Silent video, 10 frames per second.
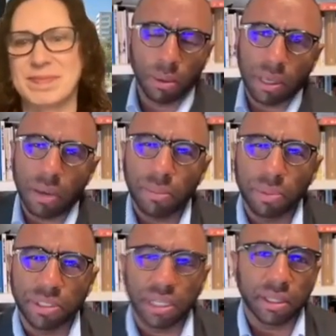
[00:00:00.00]
Yeah,
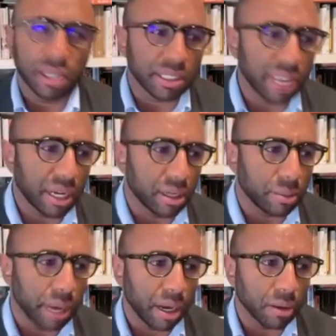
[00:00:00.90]
I'm particularly
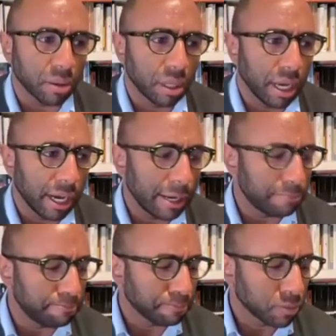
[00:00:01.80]
excited about
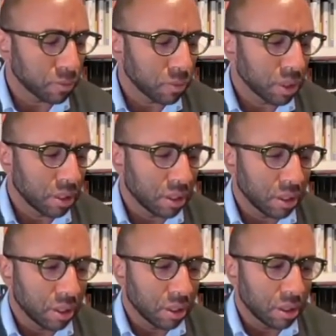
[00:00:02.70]
um,
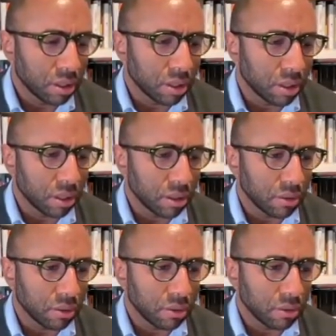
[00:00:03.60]

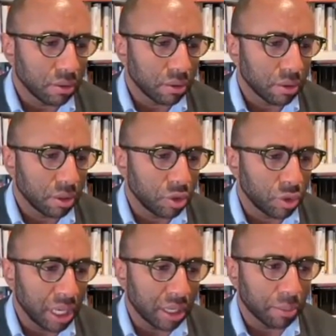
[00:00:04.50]
the
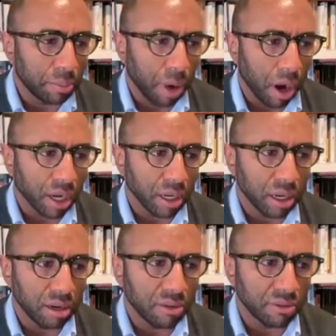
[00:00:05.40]
unique part
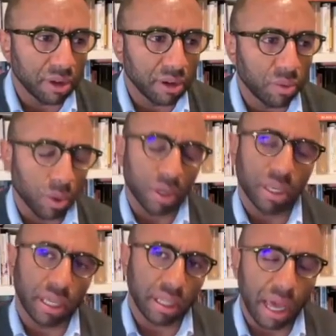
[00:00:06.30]
of of
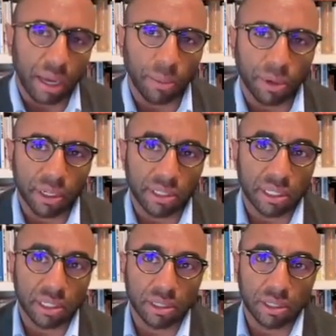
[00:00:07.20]
working in libraries
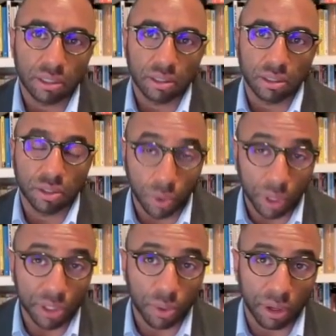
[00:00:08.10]
in
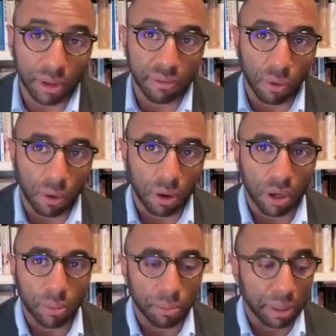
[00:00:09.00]

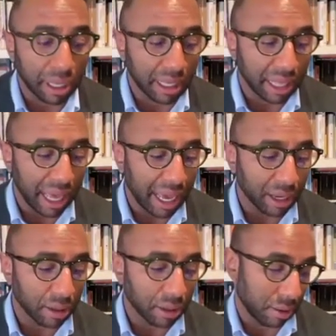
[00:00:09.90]
2024 being
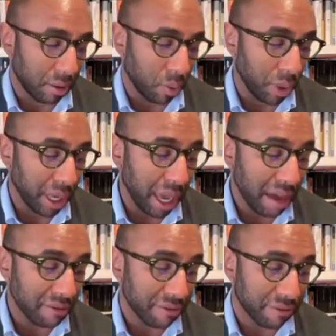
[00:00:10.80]
that we
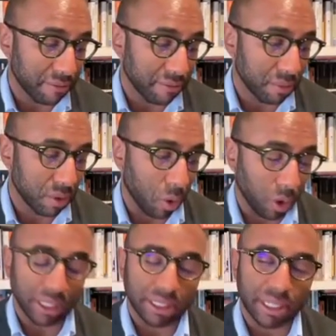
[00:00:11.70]
have
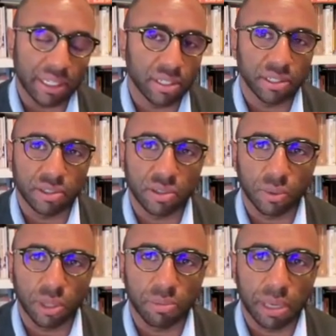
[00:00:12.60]
organizations
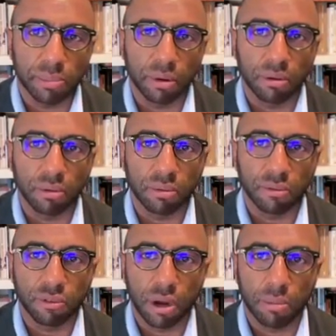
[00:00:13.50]
with people
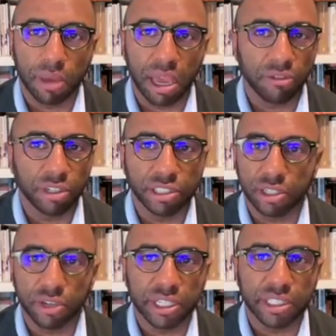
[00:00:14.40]
from every
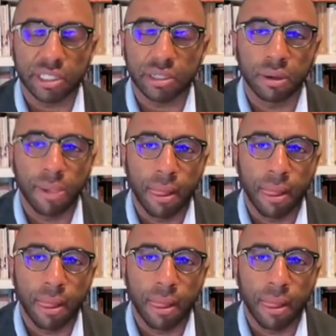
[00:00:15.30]
generation.